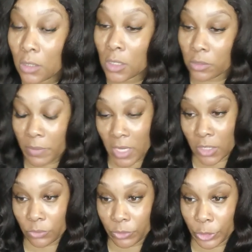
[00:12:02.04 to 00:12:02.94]
another
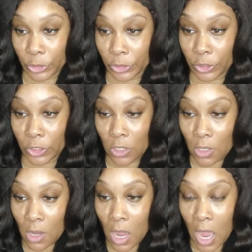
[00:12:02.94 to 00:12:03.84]
bath rug.
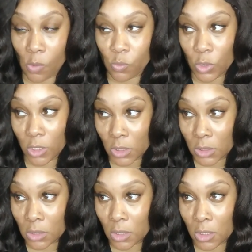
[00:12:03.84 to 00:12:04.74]
I
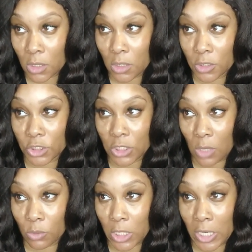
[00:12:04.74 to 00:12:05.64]
was going to get another
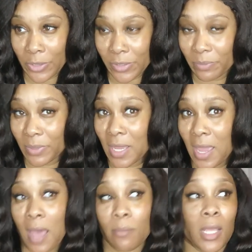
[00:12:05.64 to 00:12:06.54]
shower curtain, but
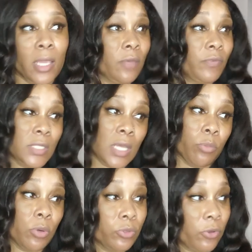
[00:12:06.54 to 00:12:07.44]
I'm like, if it's
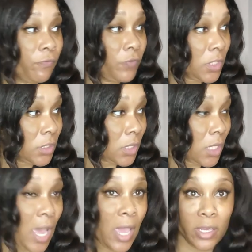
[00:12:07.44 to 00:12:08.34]
not broke, don't fix
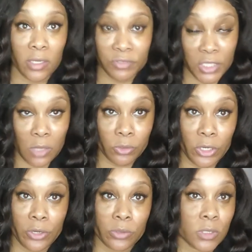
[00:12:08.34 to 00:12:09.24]
it. I have shower
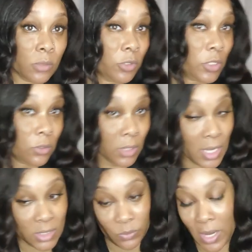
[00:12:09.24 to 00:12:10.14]
curtains. I want to
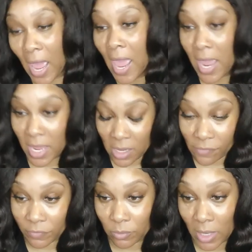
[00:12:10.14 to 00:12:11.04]
utilize what I
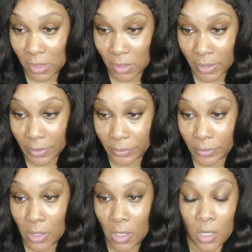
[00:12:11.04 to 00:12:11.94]
have for right now.
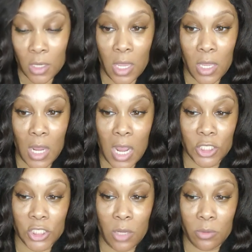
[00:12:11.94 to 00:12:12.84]
And
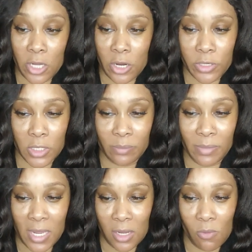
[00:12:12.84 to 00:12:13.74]
our shower curtain is
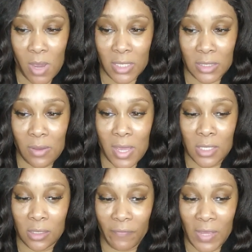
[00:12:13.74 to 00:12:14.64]
black and white, so I
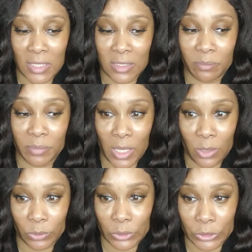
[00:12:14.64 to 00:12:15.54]
need to find some
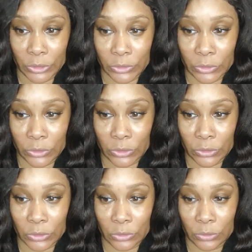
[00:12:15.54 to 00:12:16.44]
black rugs.